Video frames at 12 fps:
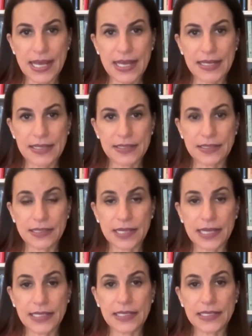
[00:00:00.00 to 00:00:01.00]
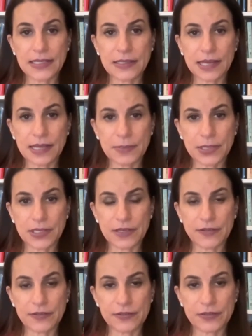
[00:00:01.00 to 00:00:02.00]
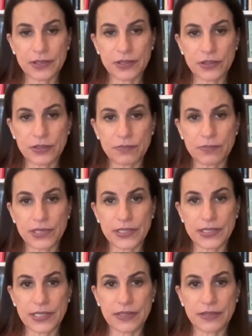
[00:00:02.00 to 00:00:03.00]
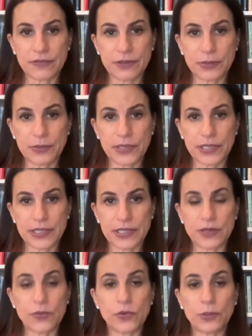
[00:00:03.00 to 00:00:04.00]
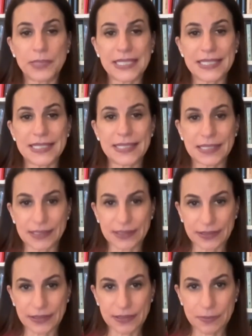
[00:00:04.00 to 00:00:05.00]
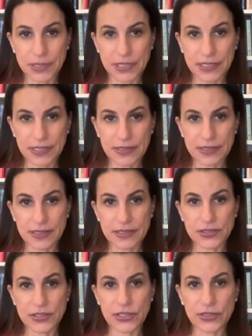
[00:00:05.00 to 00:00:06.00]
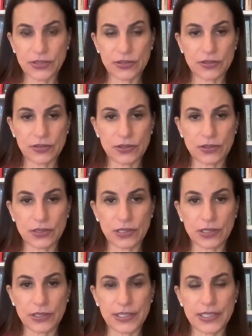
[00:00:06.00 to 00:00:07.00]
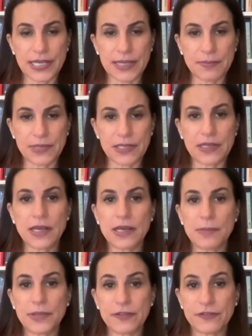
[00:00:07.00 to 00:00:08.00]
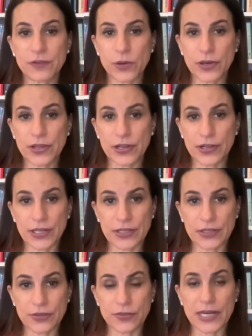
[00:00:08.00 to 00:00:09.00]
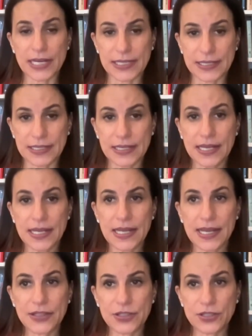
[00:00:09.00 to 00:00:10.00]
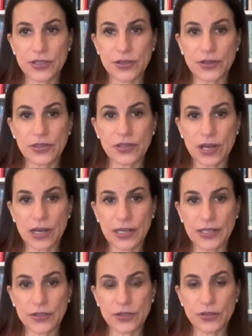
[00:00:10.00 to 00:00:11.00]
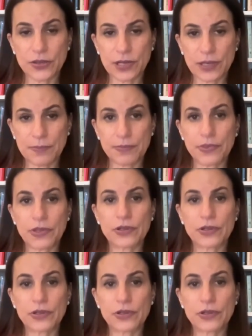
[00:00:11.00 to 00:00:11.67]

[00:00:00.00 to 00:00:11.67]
and any indictment of the president, the former president, will be sealed, because this is an indictment before there is an arrest. And so the law in New York